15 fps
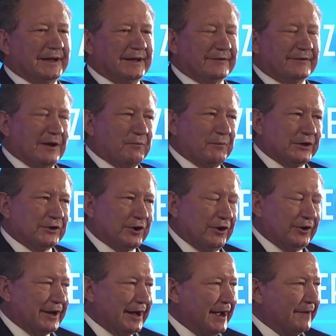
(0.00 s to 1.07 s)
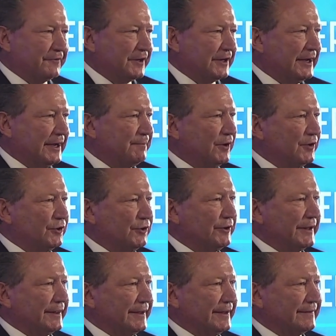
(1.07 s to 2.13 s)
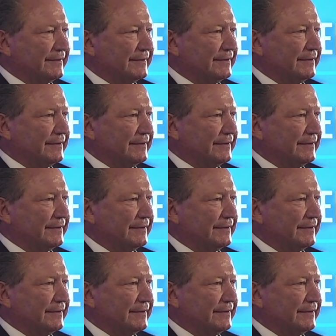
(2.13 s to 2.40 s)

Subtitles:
is that we don't have to keep on doing this.